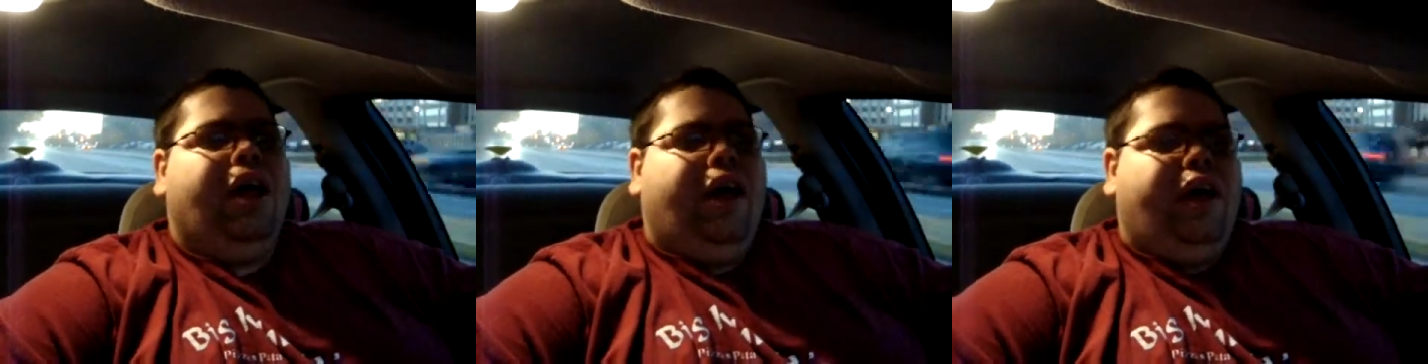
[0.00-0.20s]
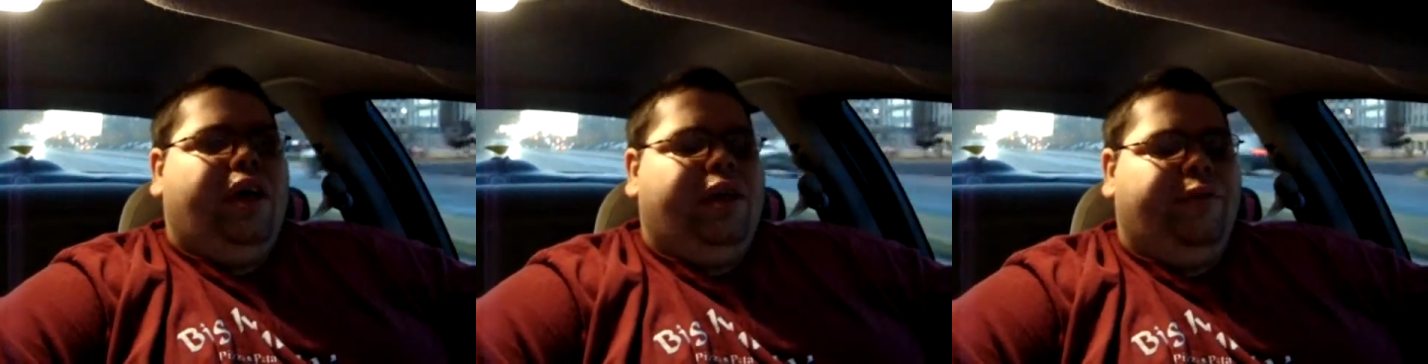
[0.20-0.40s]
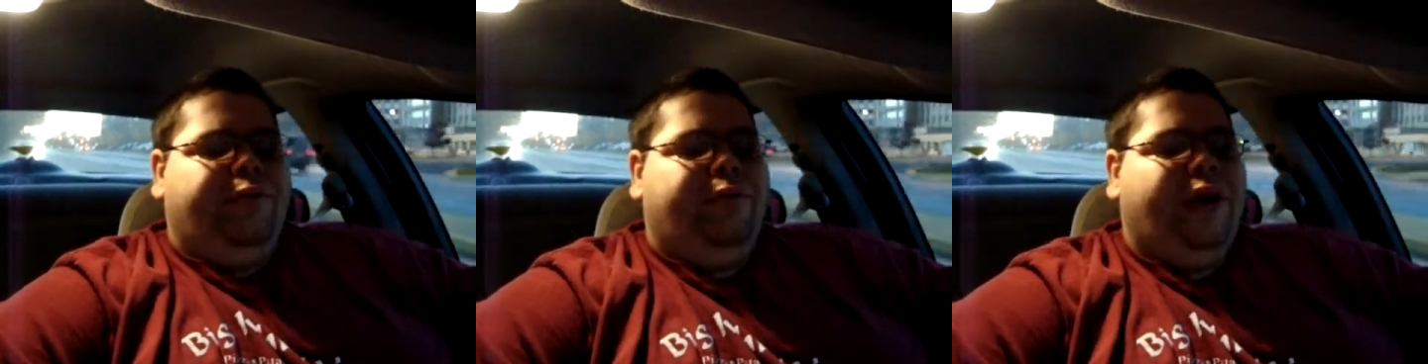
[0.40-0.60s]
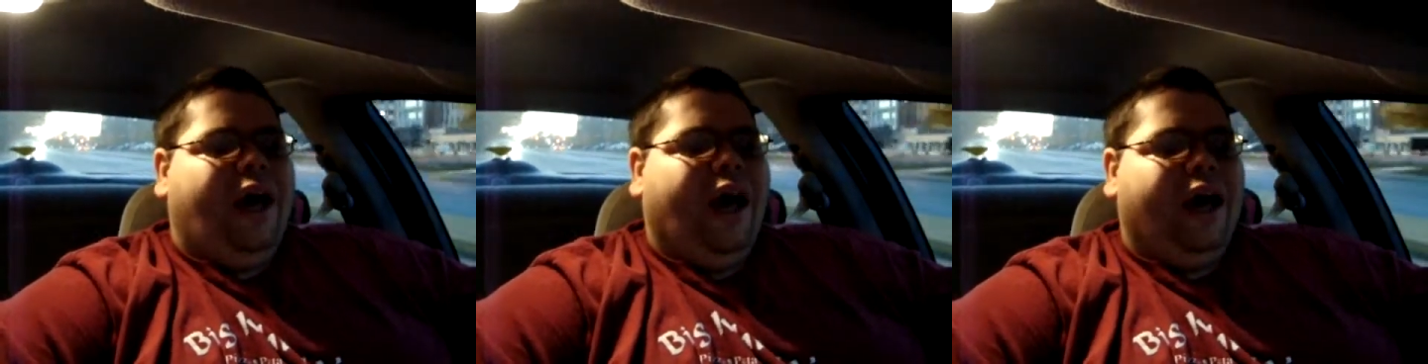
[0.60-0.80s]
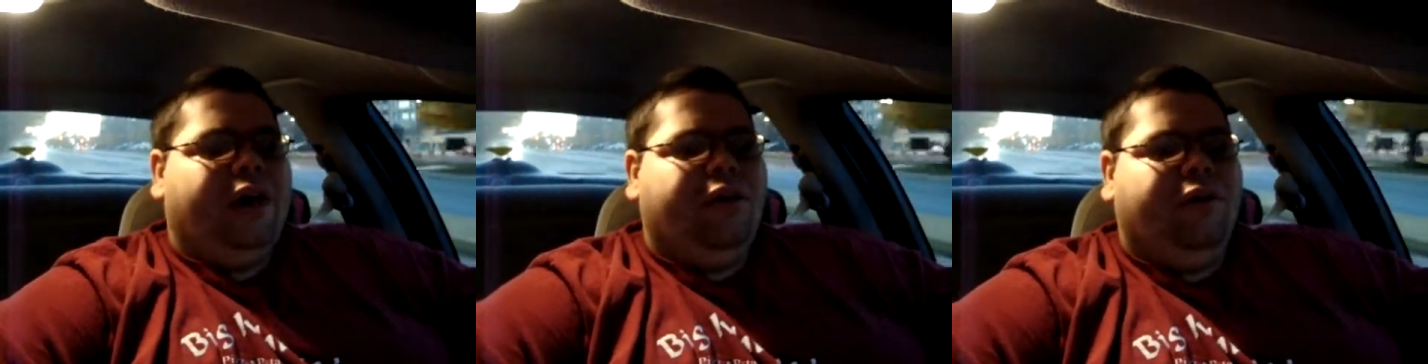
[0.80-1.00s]
I am
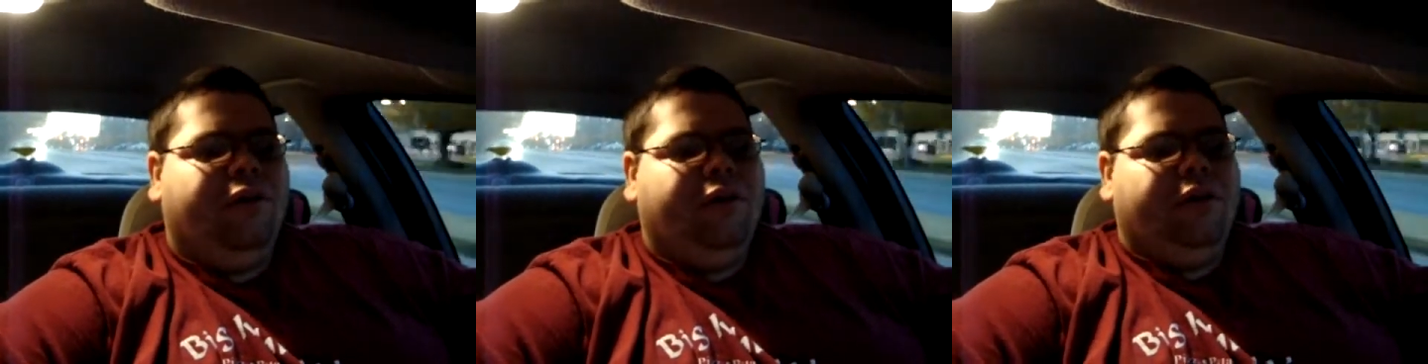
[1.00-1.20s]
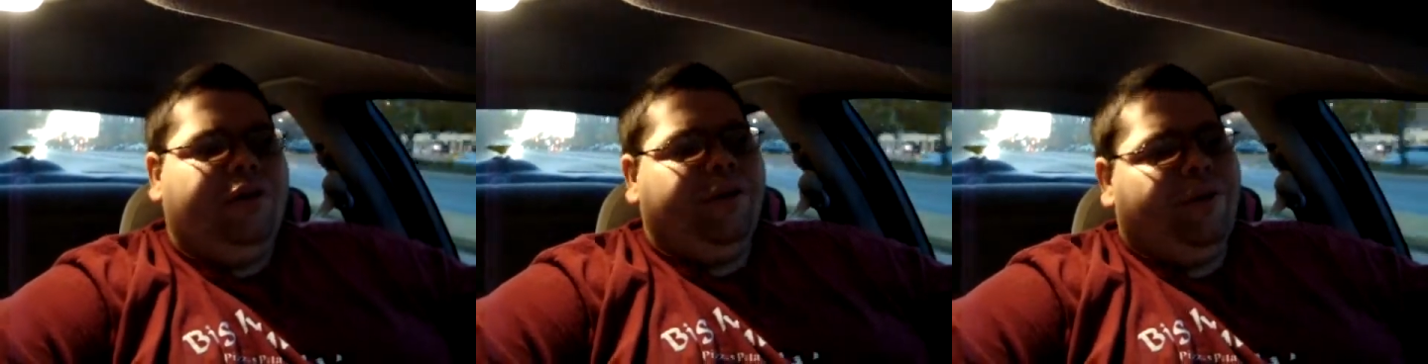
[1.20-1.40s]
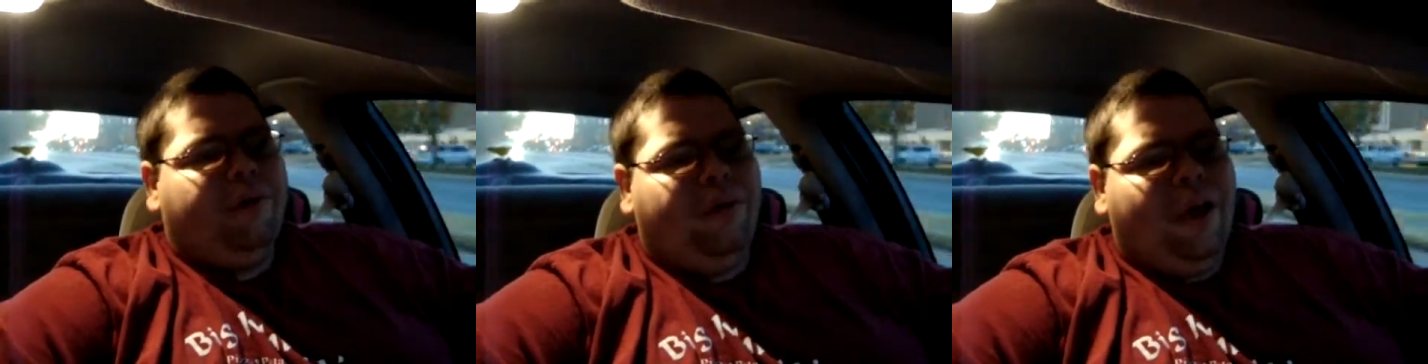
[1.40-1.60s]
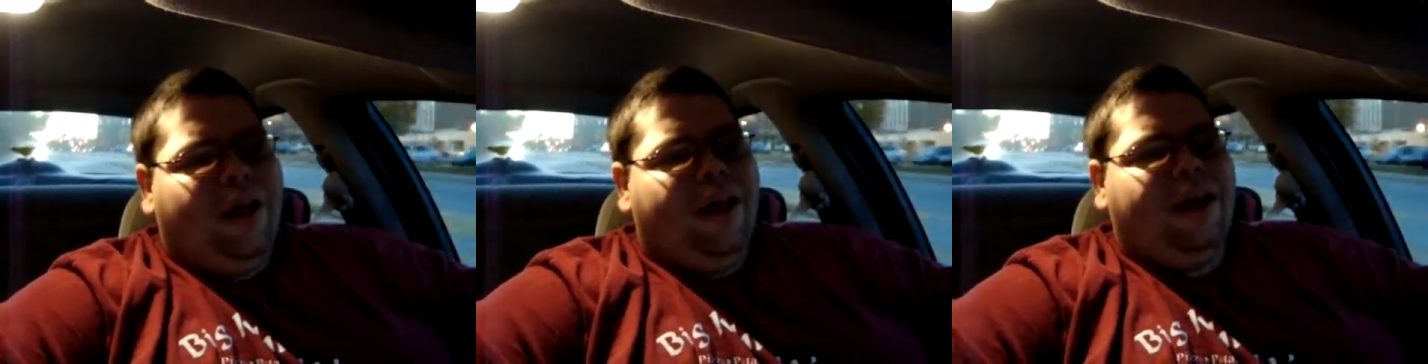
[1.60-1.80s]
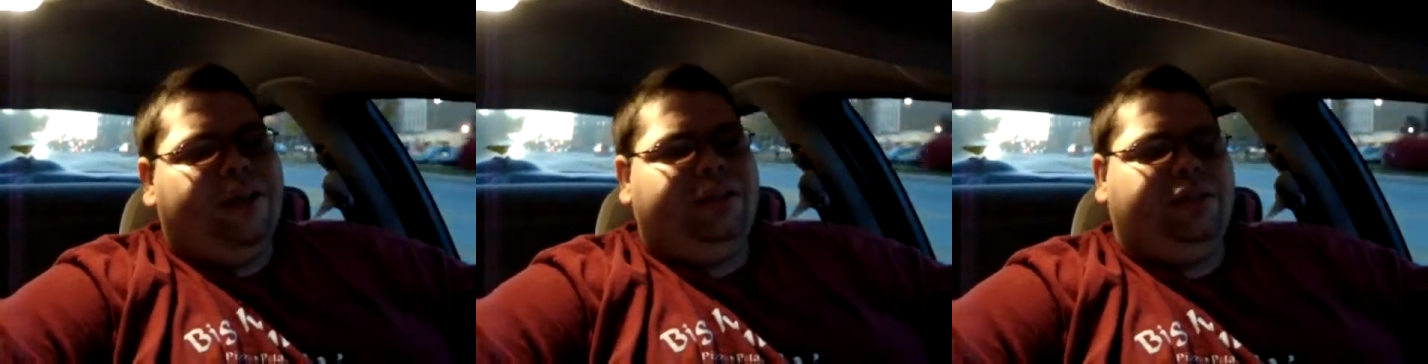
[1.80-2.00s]
not gonna
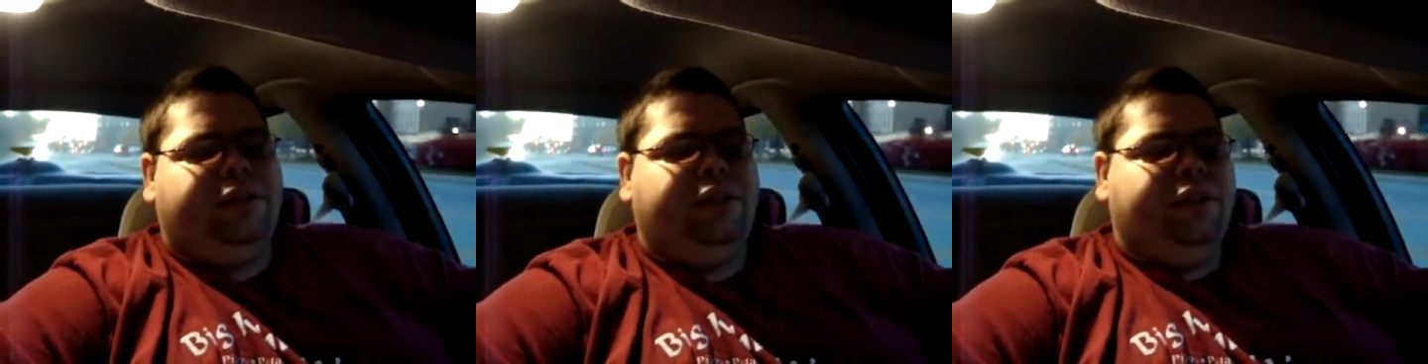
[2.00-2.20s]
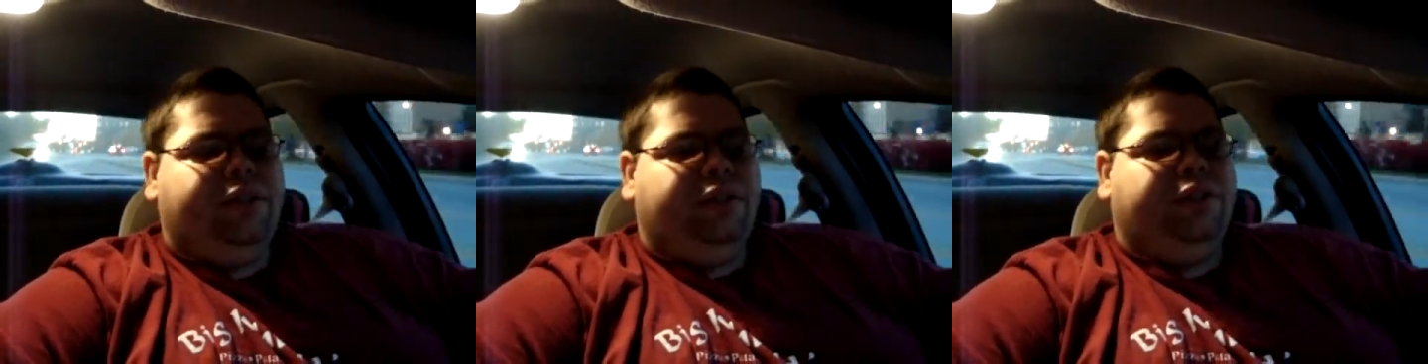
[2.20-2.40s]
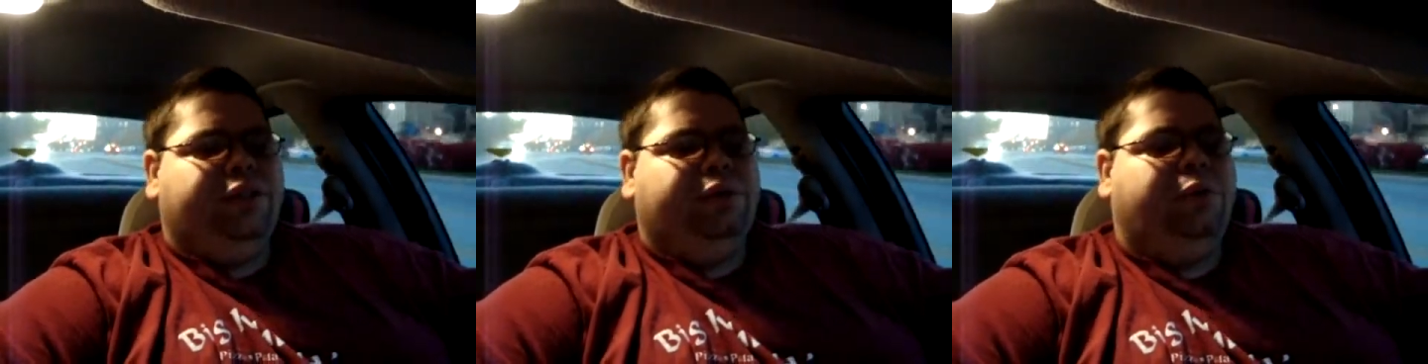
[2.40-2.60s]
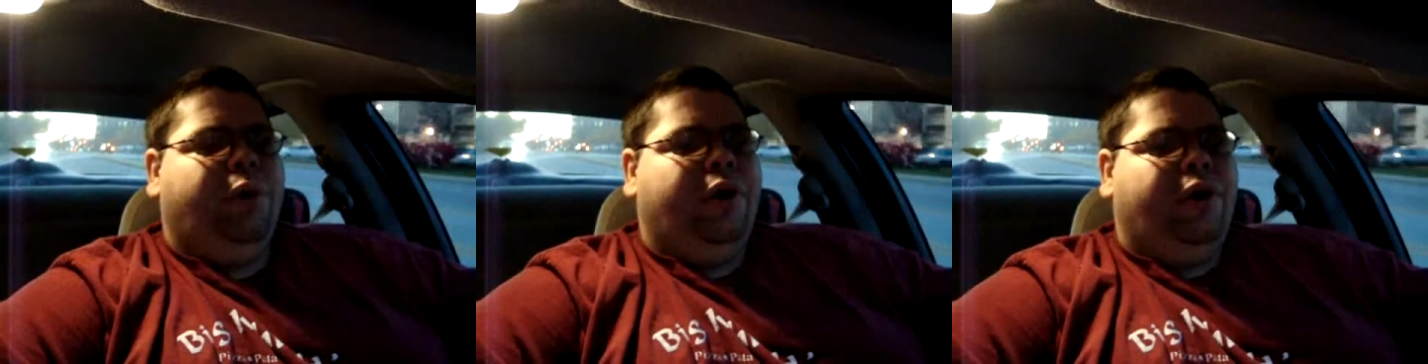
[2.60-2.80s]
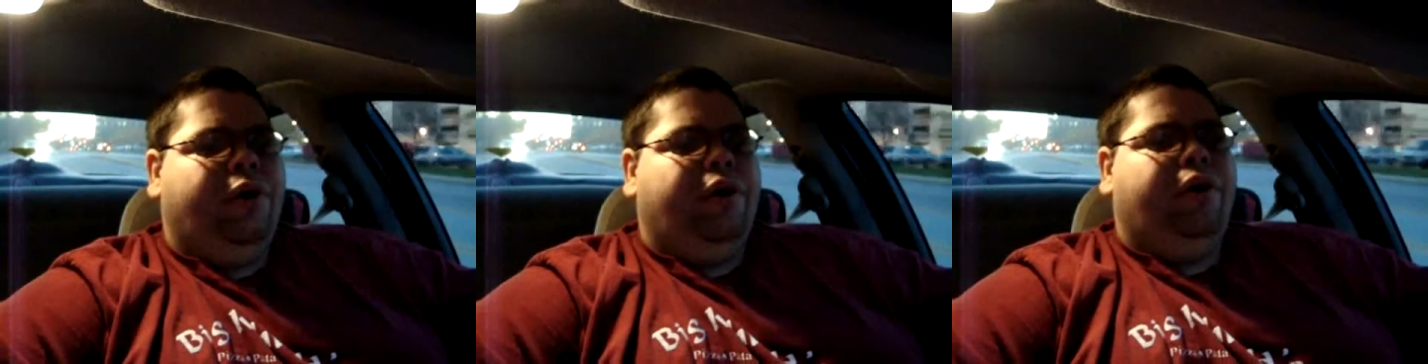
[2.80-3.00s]
waste these
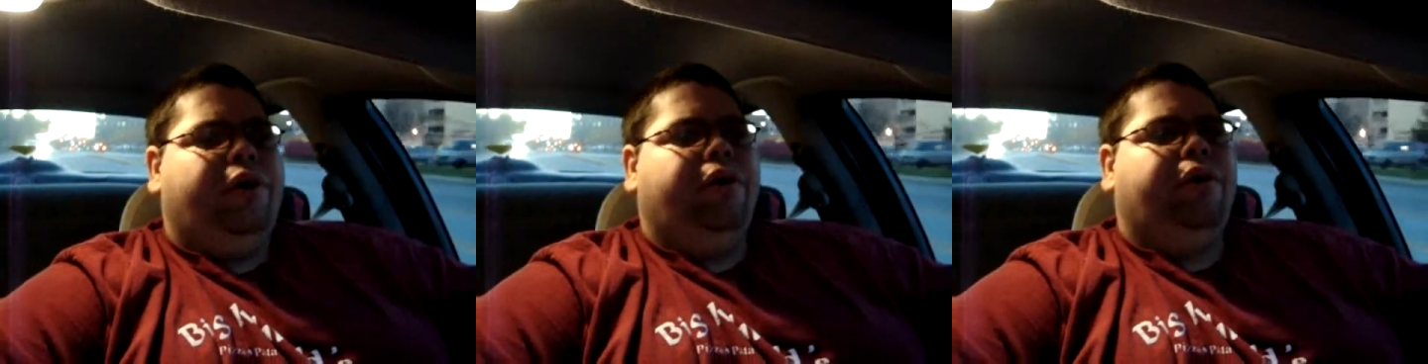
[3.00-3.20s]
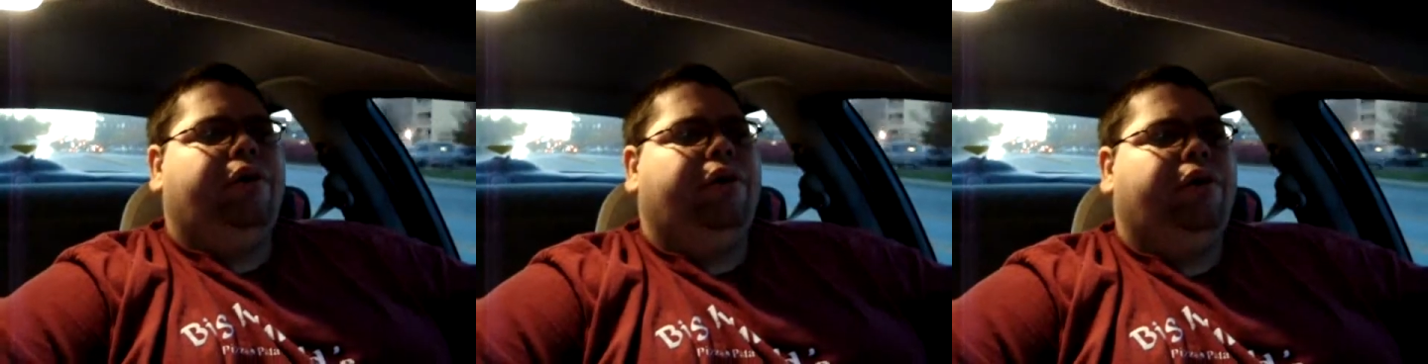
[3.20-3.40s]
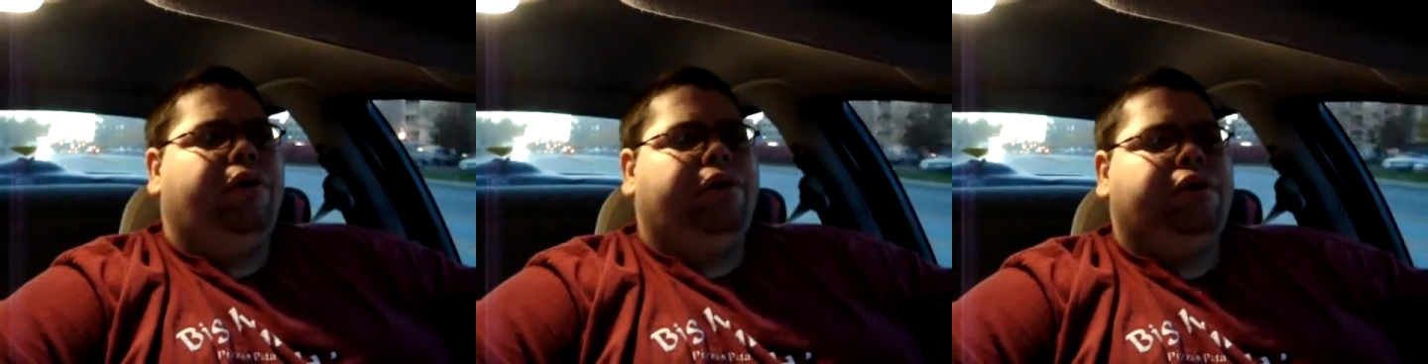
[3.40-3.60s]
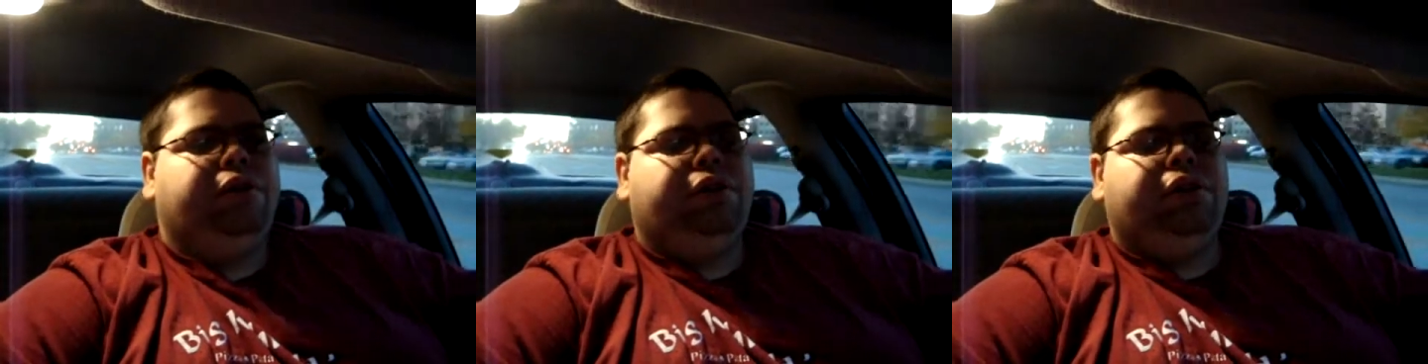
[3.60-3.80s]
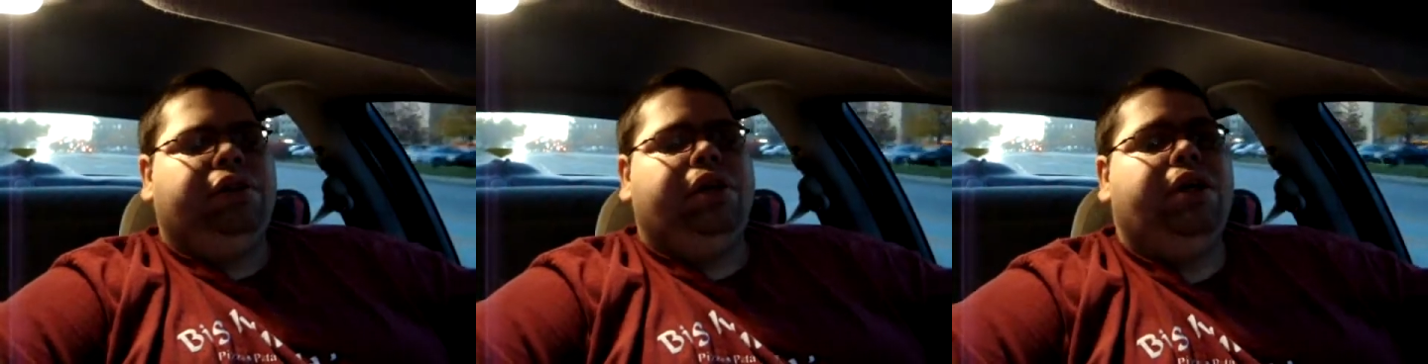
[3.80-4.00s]
words